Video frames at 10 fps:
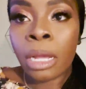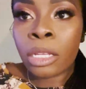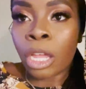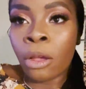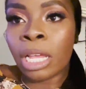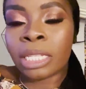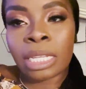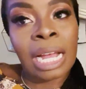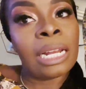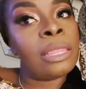So it's
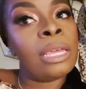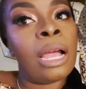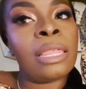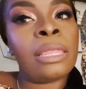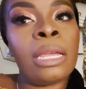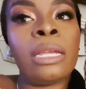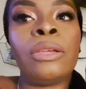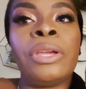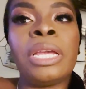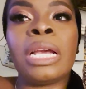the kind of thing I think
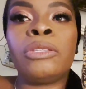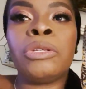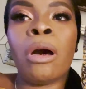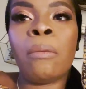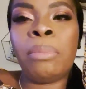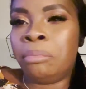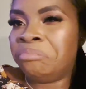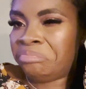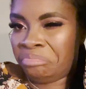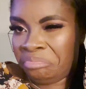you could get top
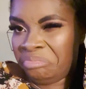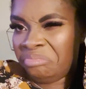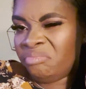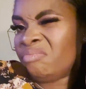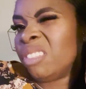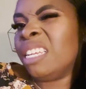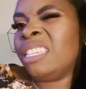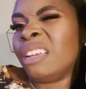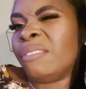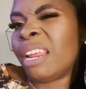
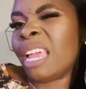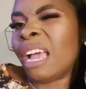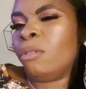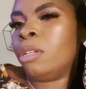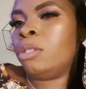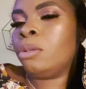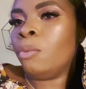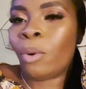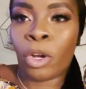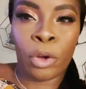7-8 hours
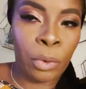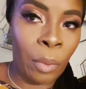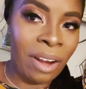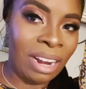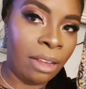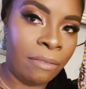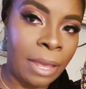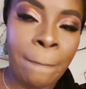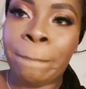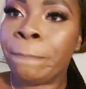good wear out of
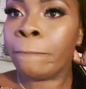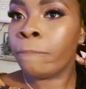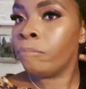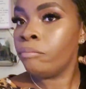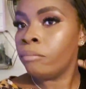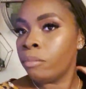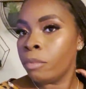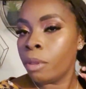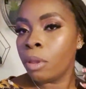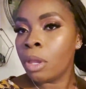it.
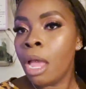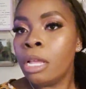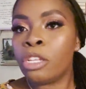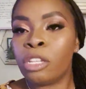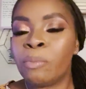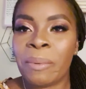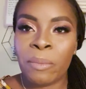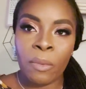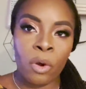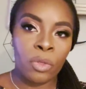So it's maybe
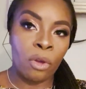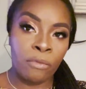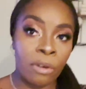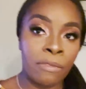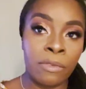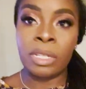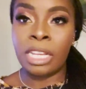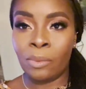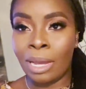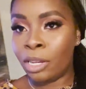not for a full
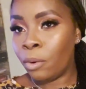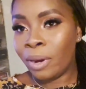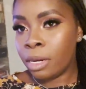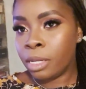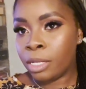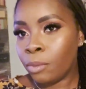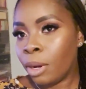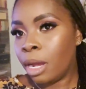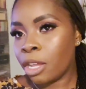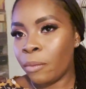day's wear. You're not wearing this to
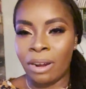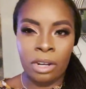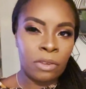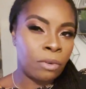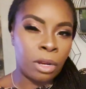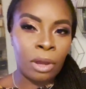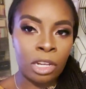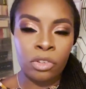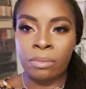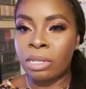work. You're wearing this for a
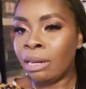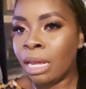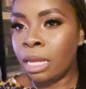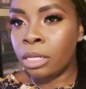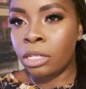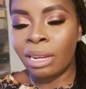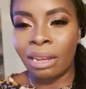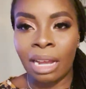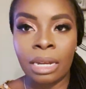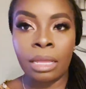quick trip to lunch, that
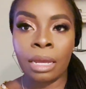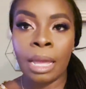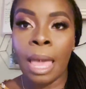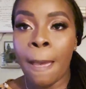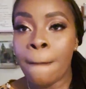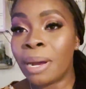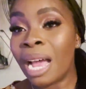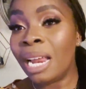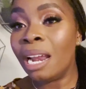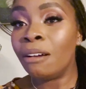kind of thing. But
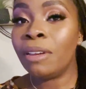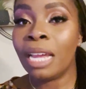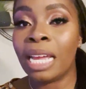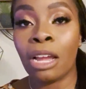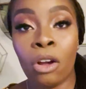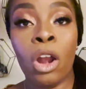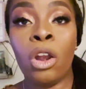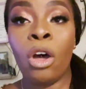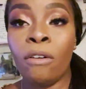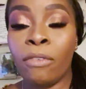I love it. And I got a lot